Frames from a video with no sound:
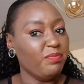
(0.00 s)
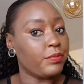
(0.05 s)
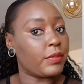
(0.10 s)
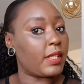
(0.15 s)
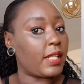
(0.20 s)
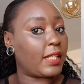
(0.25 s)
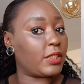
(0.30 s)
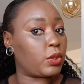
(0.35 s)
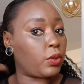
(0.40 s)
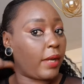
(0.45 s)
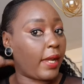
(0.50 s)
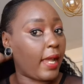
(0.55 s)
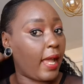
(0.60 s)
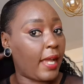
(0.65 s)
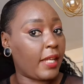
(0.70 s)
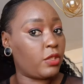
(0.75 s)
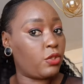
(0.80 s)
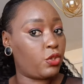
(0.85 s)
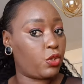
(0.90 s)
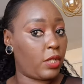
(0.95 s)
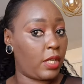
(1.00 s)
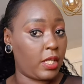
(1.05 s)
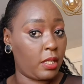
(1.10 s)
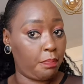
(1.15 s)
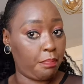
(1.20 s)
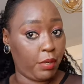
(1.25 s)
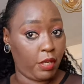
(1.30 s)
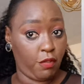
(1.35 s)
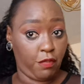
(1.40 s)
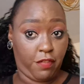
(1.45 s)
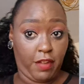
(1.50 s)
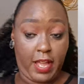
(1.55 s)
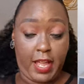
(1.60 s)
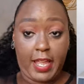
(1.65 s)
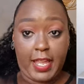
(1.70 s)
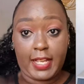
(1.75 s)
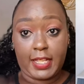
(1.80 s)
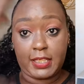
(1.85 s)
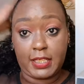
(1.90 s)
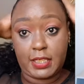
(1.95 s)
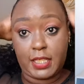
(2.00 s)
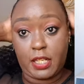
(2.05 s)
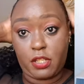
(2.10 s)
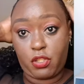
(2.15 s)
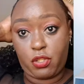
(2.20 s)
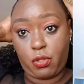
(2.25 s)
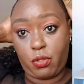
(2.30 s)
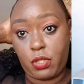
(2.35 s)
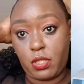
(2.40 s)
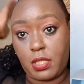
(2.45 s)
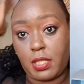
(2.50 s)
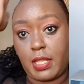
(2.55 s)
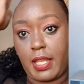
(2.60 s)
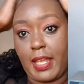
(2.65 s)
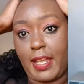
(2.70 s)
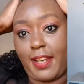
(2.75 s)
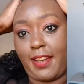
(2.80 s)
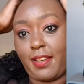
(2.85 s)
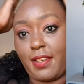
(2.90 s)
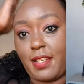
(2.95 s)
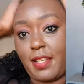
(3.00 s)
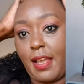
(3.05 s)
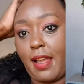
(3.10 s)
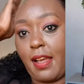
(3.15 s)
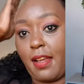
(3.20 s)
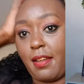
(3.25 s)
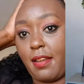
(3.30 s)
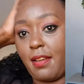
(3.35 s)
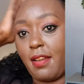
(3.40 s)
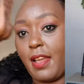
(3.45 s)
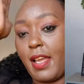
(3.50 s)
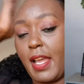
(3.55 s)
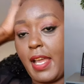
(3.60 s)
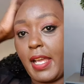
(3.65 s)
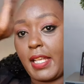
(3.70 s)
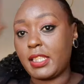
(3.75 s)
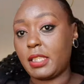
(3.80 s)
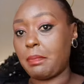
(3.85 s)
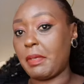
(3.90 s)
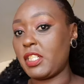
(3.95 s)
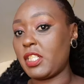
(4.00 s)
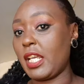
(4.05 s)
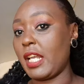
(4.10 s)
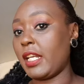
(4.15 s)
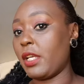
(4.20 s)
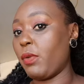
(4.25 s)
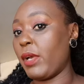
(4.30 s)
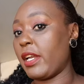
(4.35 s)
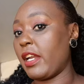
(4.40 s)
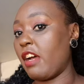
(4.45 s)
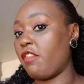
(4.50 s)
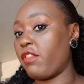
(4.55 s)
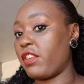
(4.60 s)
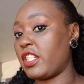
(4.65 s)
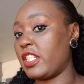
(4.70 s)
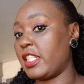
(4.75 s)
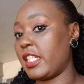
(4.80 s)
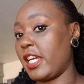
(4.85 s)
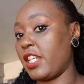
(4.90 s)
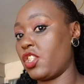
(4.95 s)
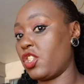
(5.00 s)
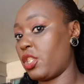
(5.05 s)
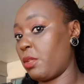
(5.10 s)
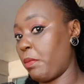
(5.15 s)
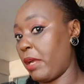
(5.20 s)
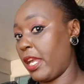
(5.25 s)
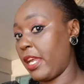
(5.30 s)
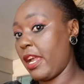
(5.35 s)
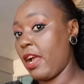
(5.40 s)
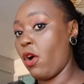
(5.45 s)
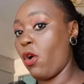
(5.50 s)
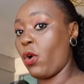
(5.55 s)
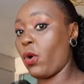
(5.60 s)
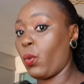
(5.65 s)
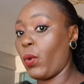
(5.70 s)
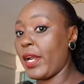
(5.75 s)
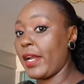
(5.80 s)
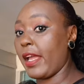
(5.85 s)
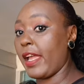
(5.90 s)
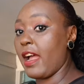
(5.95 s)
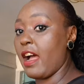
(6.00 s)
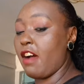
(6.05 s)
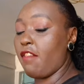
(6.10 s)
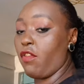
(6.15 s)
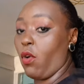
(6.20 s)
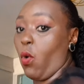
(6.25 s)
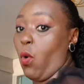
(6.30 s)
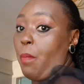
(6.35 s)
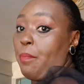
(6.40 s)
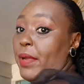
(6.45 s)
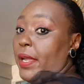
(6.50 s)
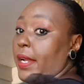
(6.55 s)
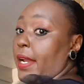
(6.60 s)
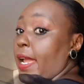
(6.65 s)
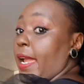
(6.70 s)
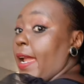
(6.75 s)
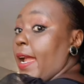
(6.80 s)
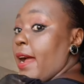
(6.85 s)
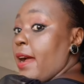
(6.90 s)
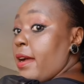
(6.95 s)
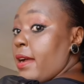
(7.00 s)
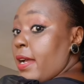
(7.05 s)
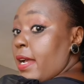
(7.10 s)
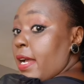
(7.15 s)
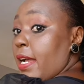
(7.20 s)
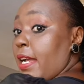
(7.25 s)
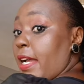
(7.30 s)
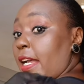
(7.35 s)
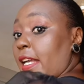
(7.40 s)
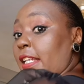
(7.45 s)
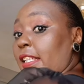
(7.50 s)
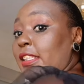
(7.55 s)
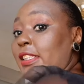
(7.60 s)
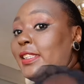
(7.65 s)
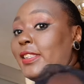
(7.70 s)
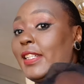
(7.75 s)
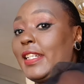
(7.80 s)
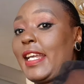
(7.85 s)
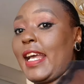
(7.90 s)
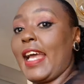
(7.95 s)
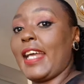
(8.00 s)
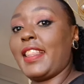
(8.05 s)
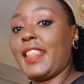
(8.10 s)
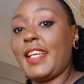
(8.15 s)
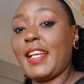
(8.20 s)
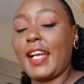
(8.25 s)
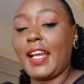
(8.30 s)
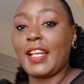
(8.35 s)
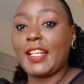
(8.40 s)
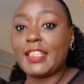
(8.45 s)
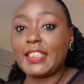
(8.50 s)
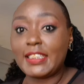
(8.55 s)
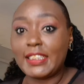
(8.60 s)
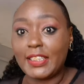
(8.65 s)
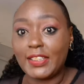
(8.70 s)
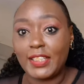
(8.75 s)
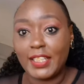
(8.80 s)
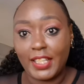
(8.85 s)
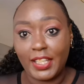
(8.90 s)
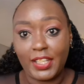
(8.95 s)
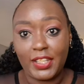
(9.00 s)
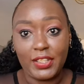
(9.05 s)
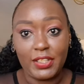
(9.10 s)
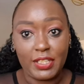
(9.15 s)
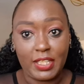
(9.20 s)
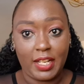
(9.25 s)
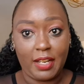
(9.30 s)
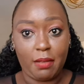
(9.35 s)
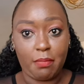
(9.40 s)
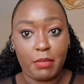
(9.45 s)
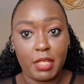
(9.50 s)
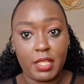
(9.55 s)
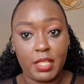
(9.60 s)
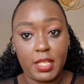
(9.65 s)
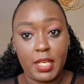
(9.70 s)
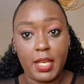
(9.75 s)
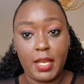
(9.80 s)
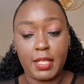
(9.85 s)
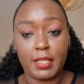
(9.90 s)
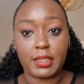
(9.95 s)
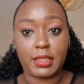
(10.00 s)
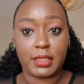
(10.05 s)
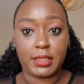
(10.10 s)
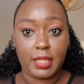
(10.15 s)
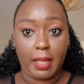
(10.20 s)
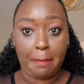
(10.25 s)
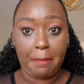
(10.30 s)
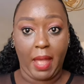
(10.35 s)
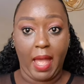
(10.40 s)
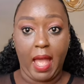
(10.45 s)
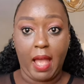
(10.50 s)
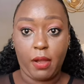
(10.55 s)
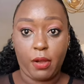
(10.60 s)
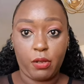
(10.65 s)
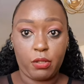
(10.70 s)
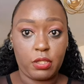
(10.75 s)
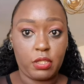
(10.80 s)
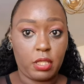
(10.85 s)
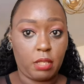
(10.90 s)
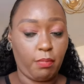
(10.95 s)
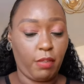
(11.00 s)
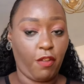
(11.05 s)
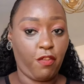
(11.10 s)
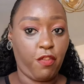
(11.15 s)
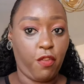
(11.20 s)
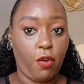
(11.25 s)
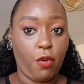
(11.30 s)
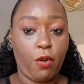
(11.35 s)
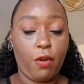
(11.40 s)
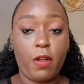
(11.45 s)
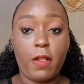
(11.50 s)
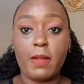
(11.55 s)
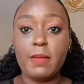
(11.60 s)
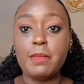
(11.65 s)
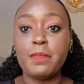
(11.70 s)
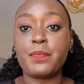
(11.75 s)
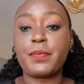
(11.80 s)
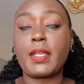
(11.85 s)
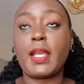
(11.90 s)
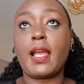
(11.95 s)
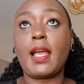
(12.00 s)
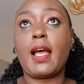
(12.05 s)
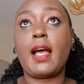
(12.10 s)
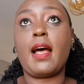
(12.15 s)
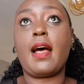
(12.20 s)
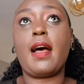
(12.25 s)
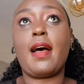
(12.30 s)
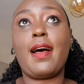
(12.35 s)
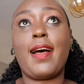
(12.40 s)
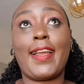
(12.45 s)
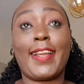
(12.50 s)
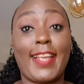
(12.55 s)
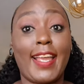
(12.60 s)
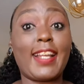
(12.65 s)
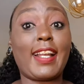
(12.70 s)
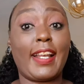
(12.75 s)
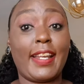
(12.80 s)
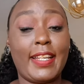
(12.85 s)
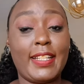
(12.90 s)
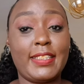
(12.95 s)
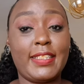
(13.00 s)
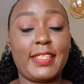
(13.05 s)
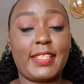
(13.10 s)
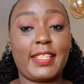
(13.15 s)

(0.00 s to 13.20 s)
That's why I usually prefer extensions. And yeah, especially when I've retouched my hair or when I have open hair. So yeah, I think I look so cute. Let me step out before I get late.